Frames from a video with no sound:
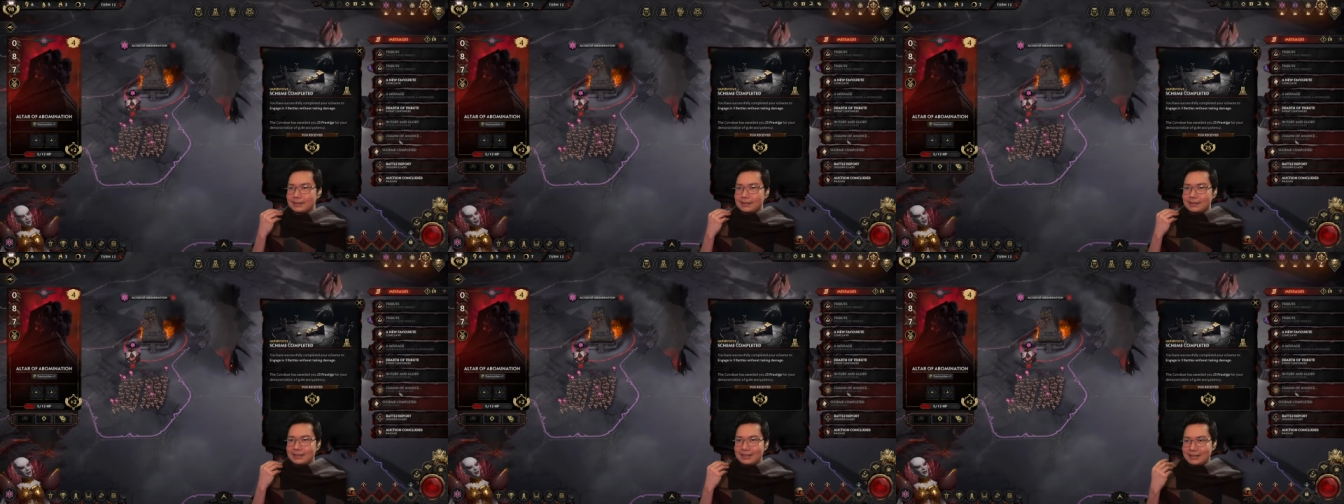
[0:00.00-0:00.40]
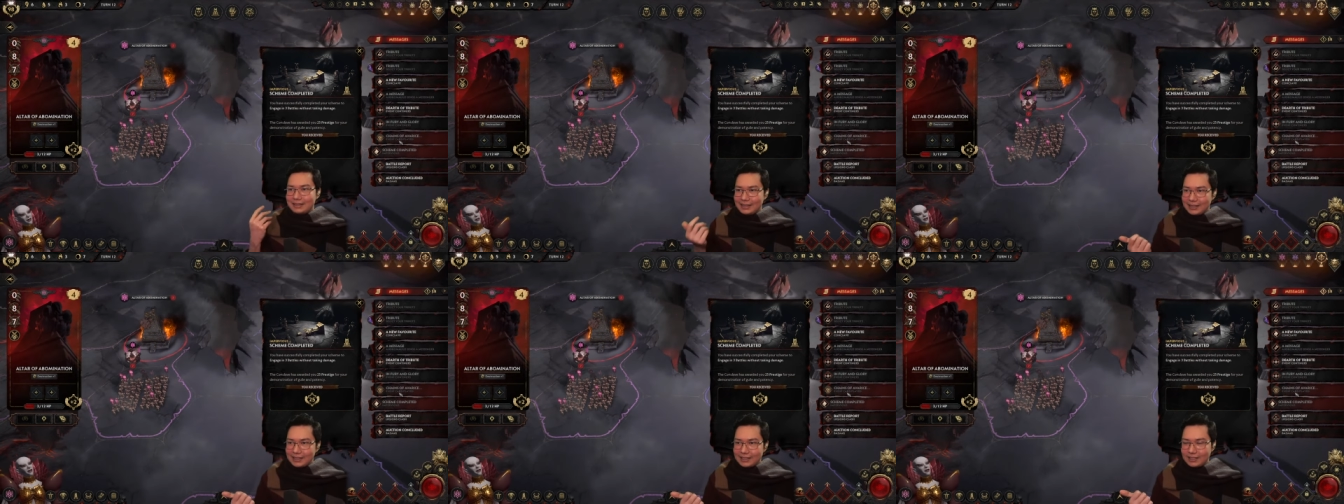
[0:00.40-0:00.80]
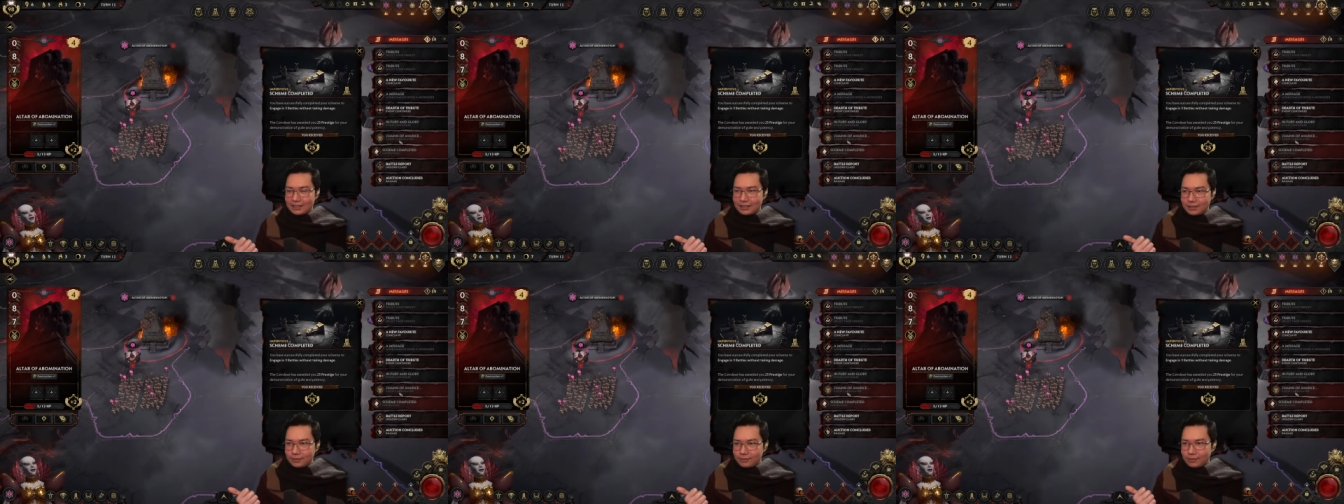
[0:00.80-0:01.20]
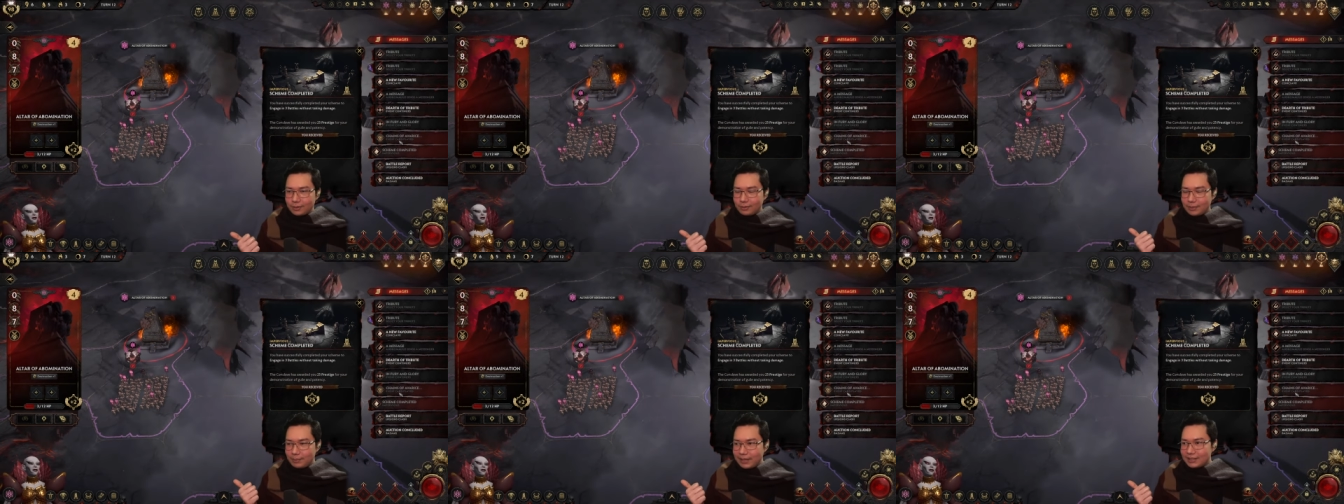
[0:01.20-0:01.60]
six
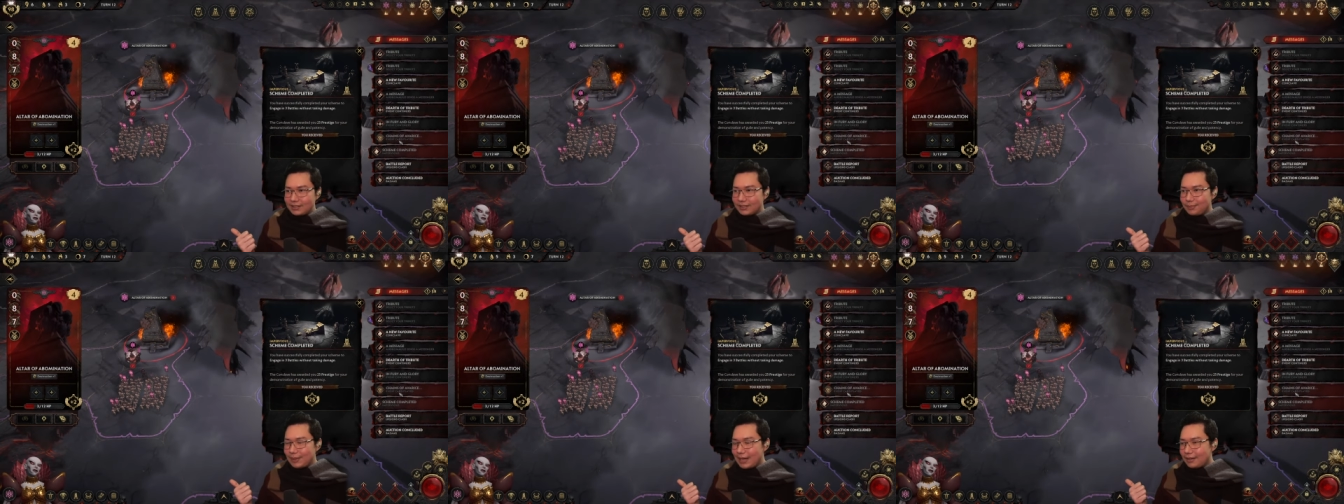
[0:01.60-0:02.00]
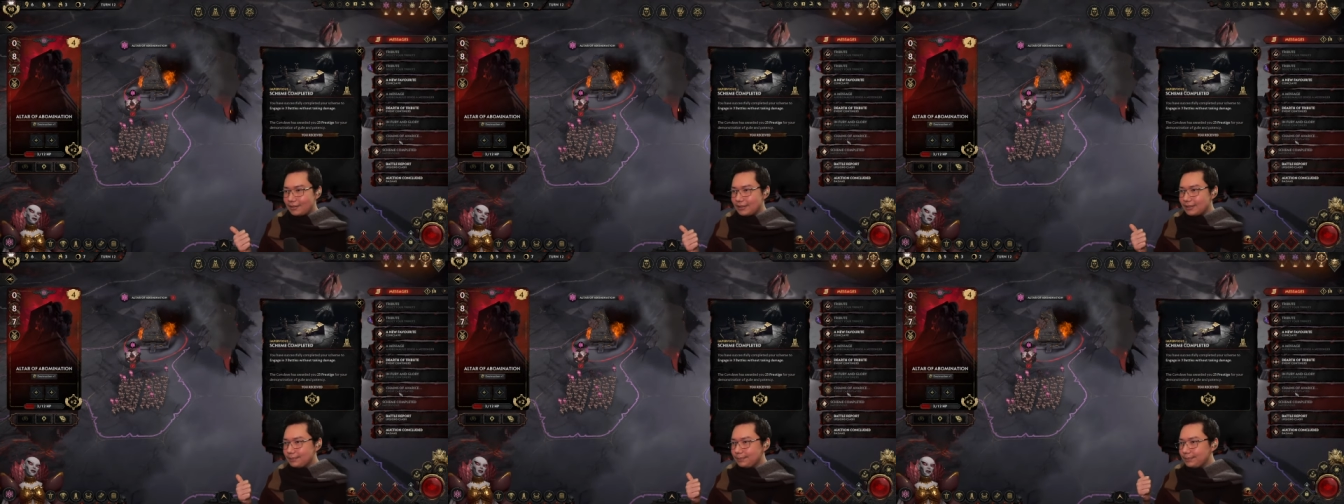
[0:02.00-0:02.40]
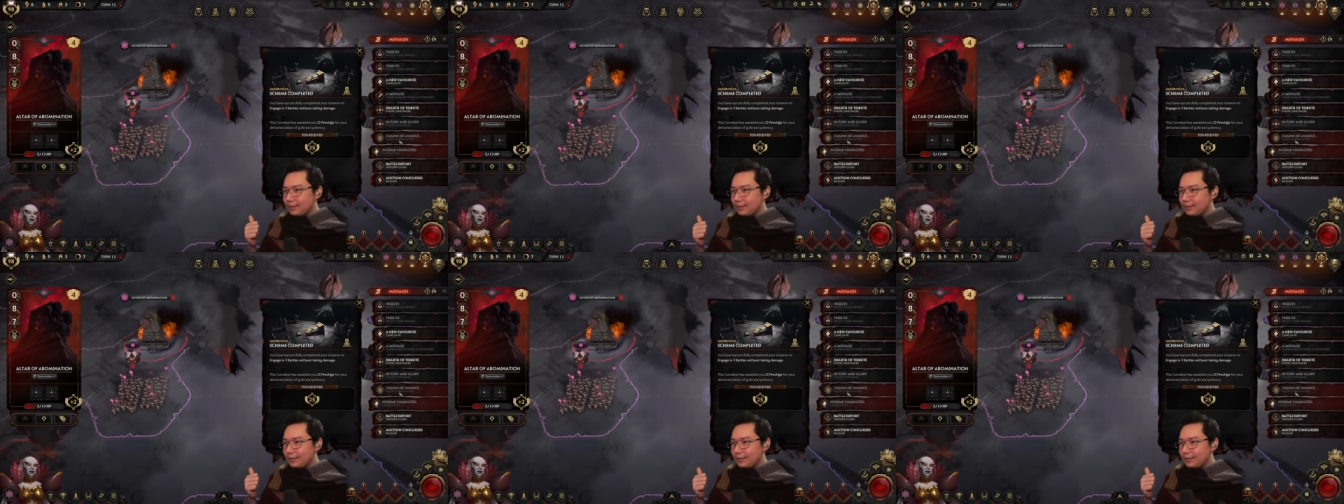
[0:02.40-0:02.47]
from places of power,